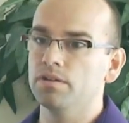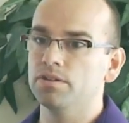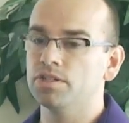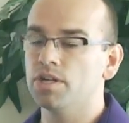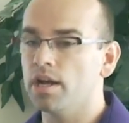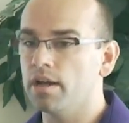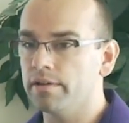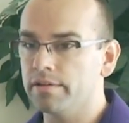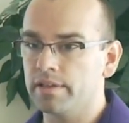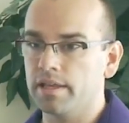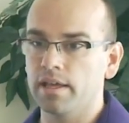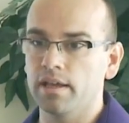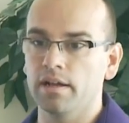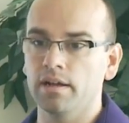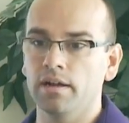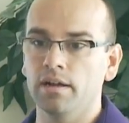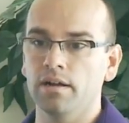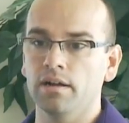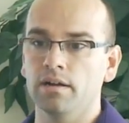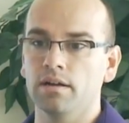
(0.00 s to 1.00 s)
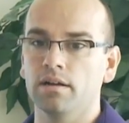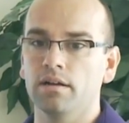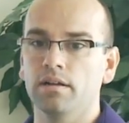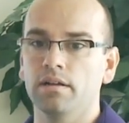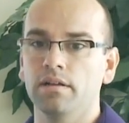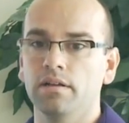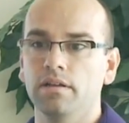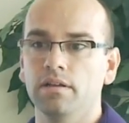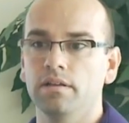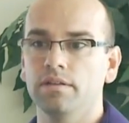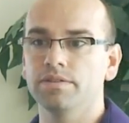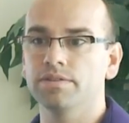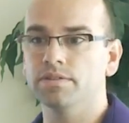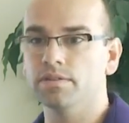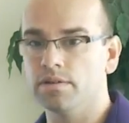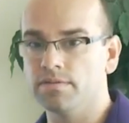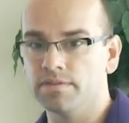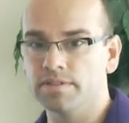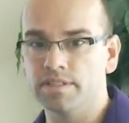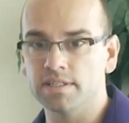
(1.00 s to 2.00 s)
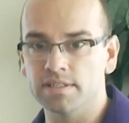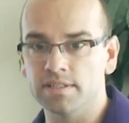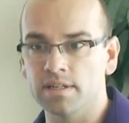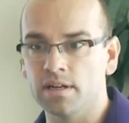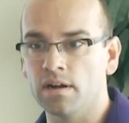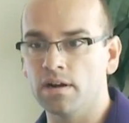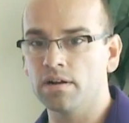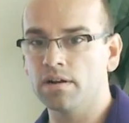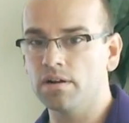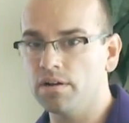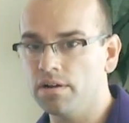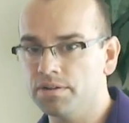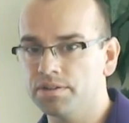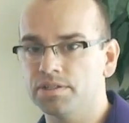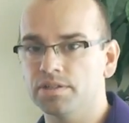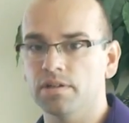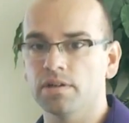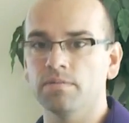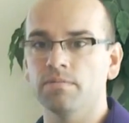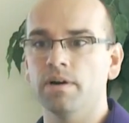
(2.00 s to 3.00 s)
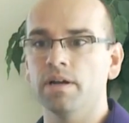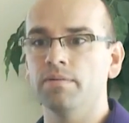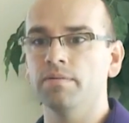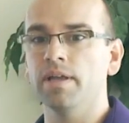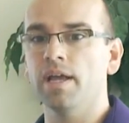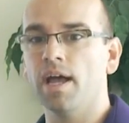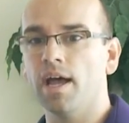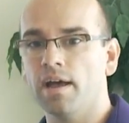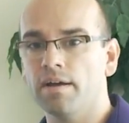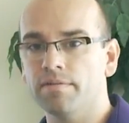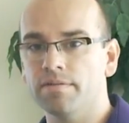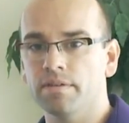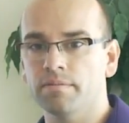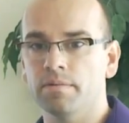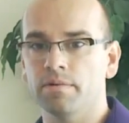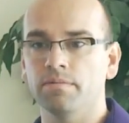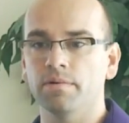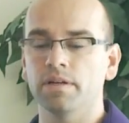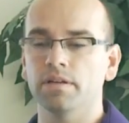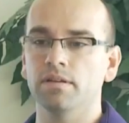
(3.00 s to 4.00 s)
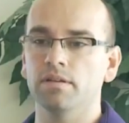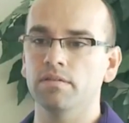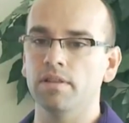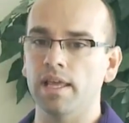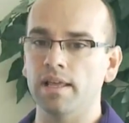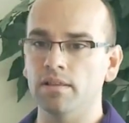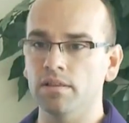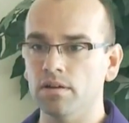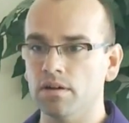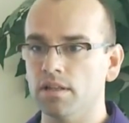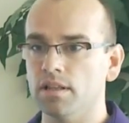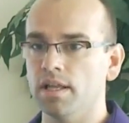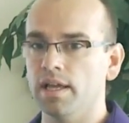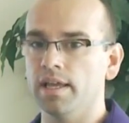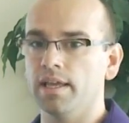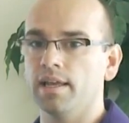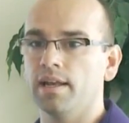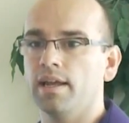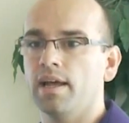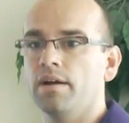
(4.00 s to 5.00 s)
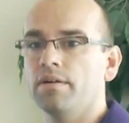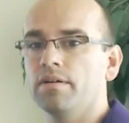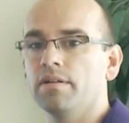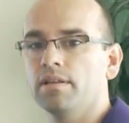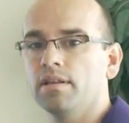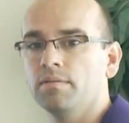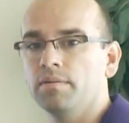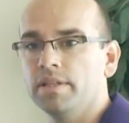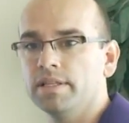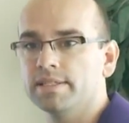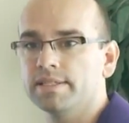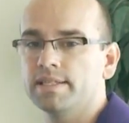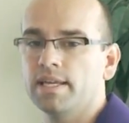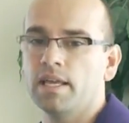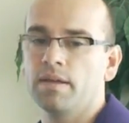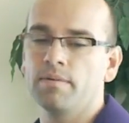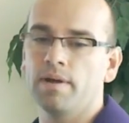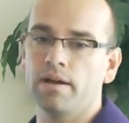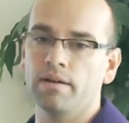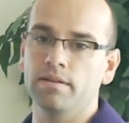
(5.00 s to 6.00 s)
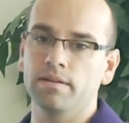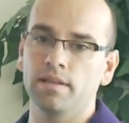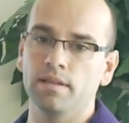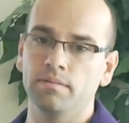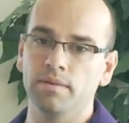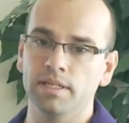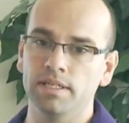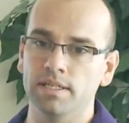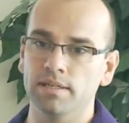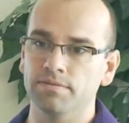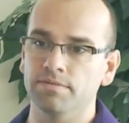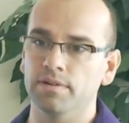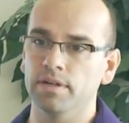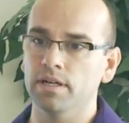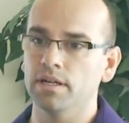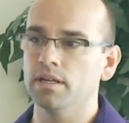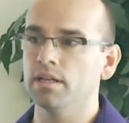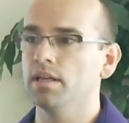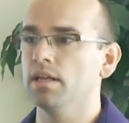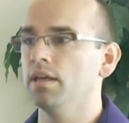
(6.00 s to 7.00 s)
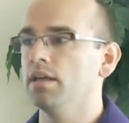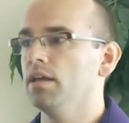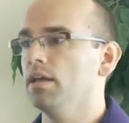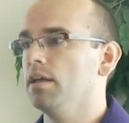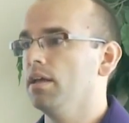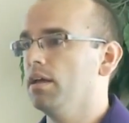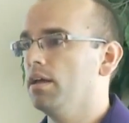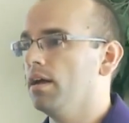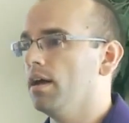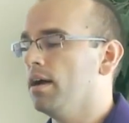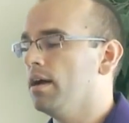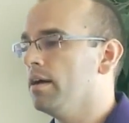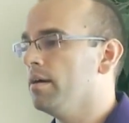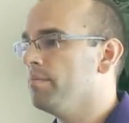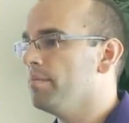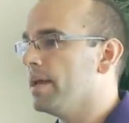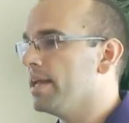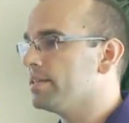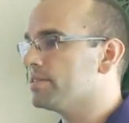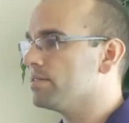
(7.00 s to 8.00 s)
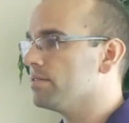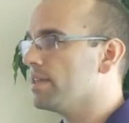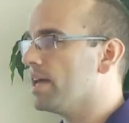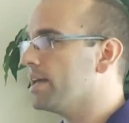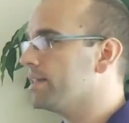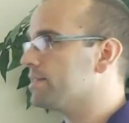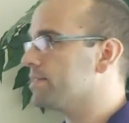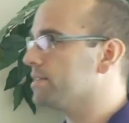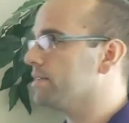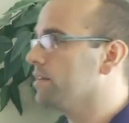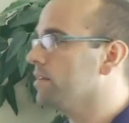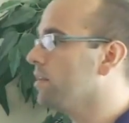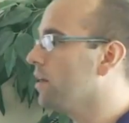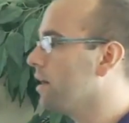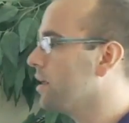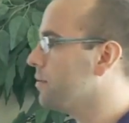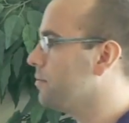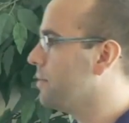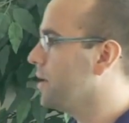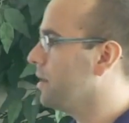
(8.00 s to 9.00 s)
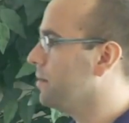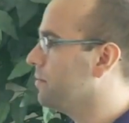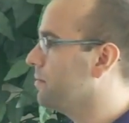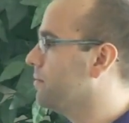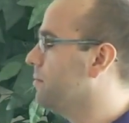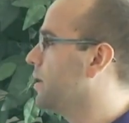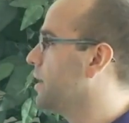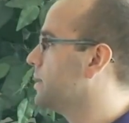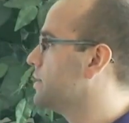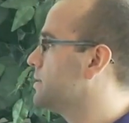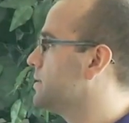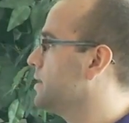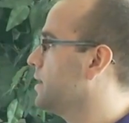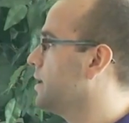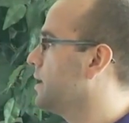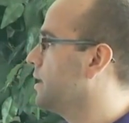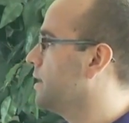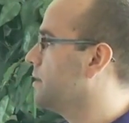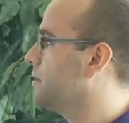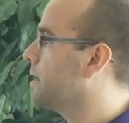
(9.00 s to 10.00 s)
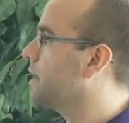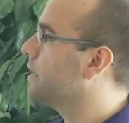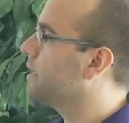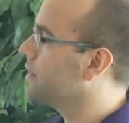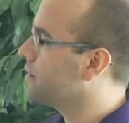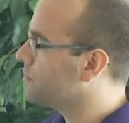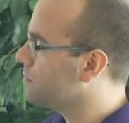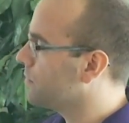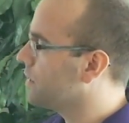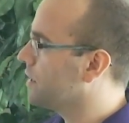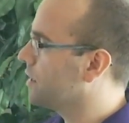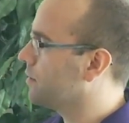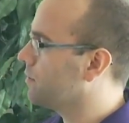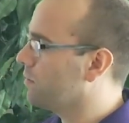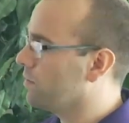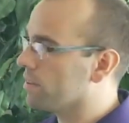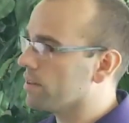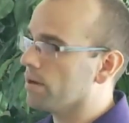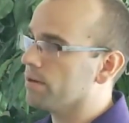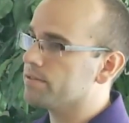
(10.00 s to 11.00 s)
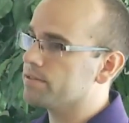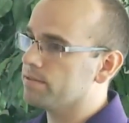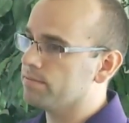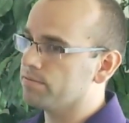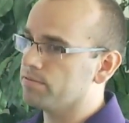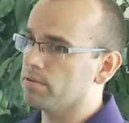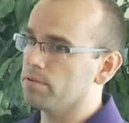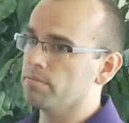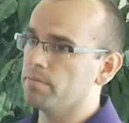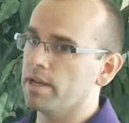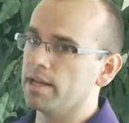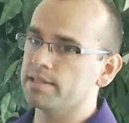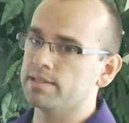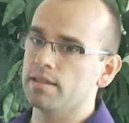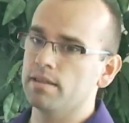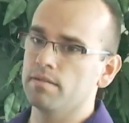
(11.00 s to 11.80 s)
childcare services in our culture and why do we have them and what do they look like and how could they be the same, how could they be different? And so that's a lot about what, again, with arts-informed